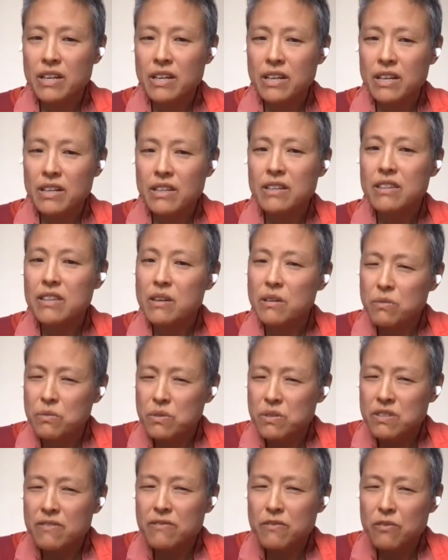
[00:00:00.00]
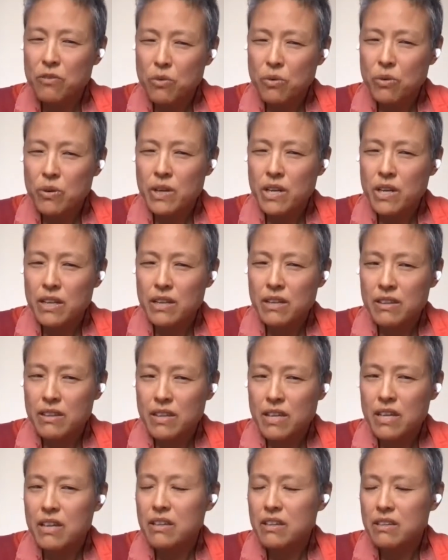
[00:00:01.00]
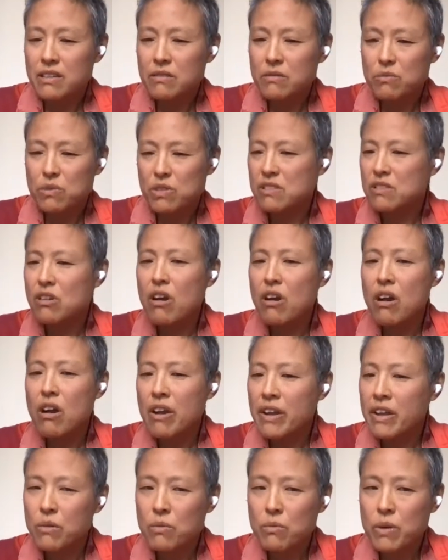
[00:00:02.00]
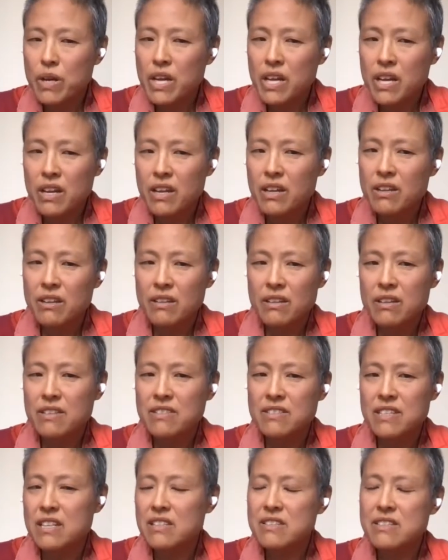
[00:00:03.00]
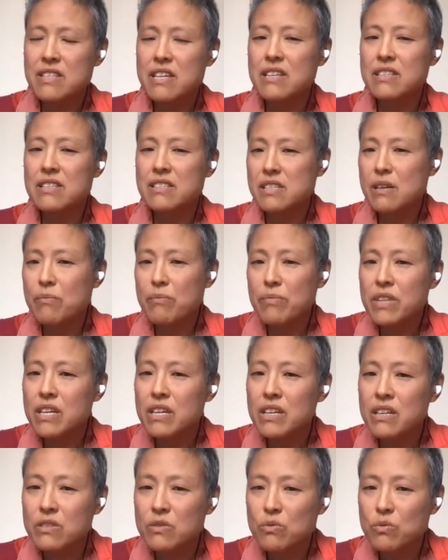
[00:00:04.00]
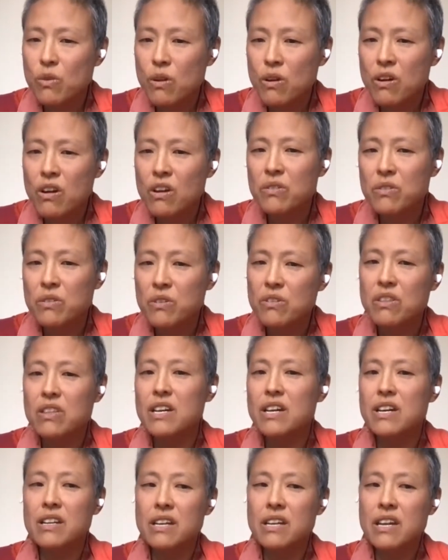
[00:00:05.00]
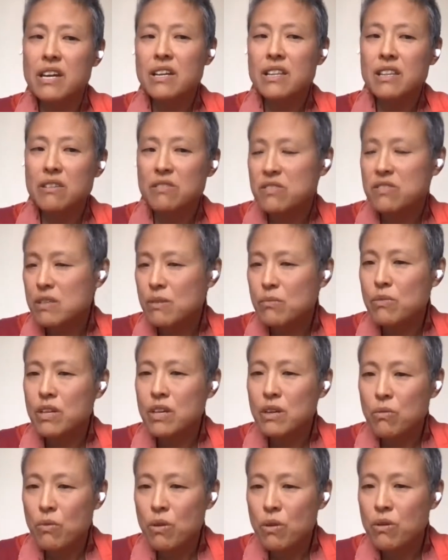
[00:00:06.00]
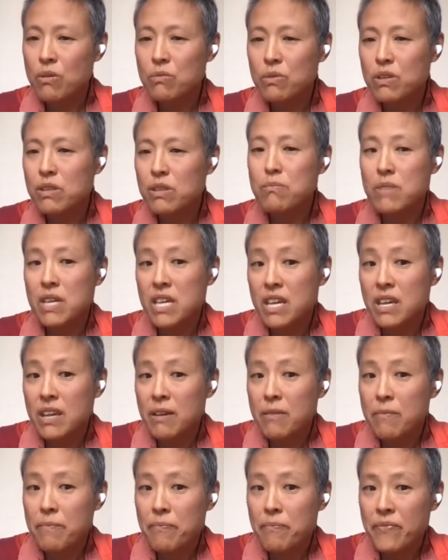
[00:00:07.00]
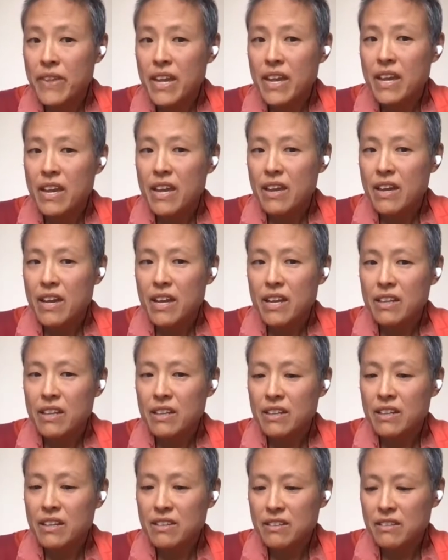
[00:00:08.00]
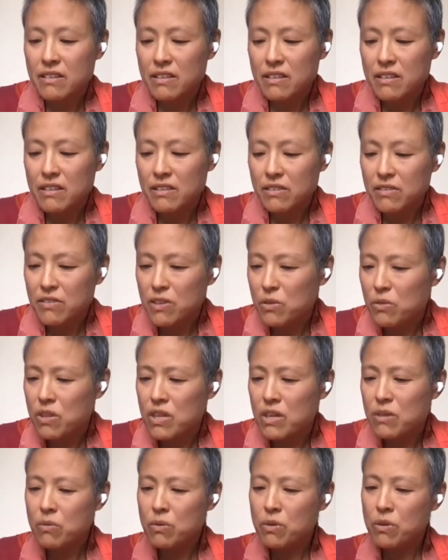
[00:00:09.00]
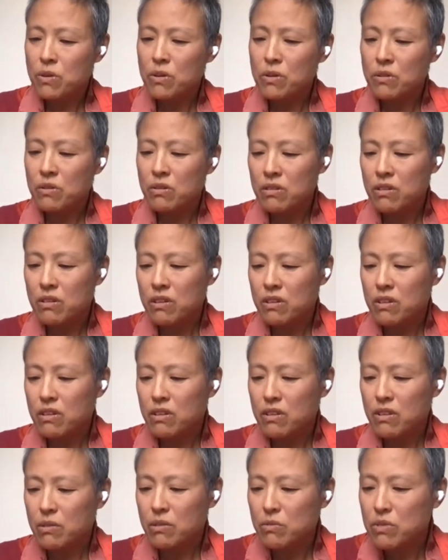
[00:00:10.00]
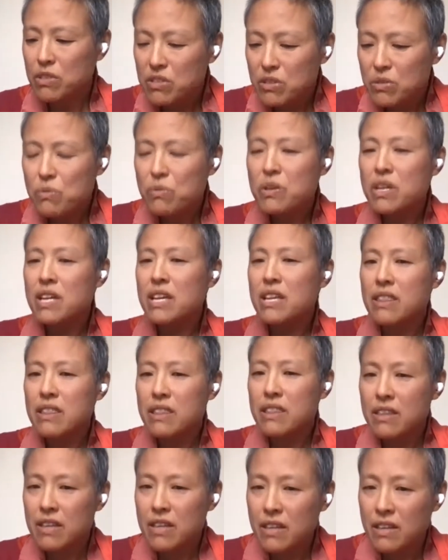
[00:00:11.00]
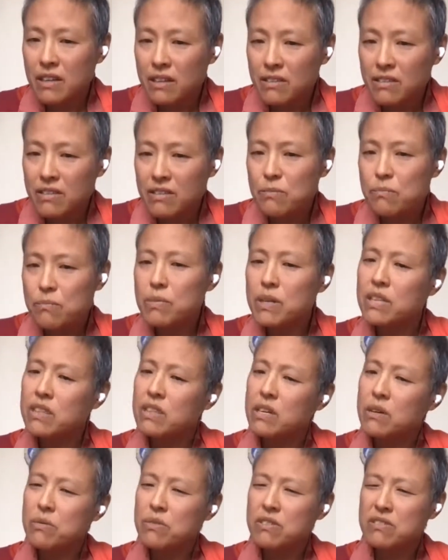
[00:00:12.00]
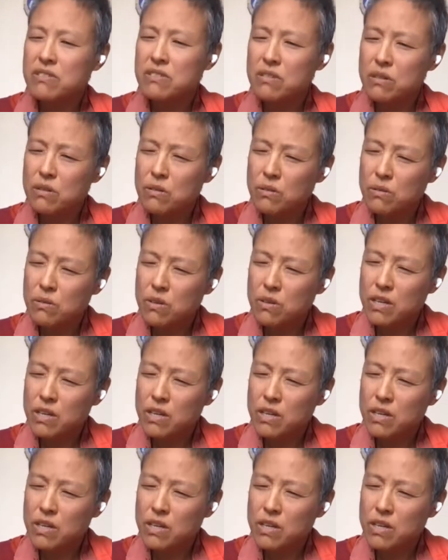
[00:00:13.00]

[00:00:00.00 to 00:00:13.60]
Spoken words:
that there was a void that was gnawing away, a sense that something is wrong or that there's something wrong with me. And so they were doing things, but there was no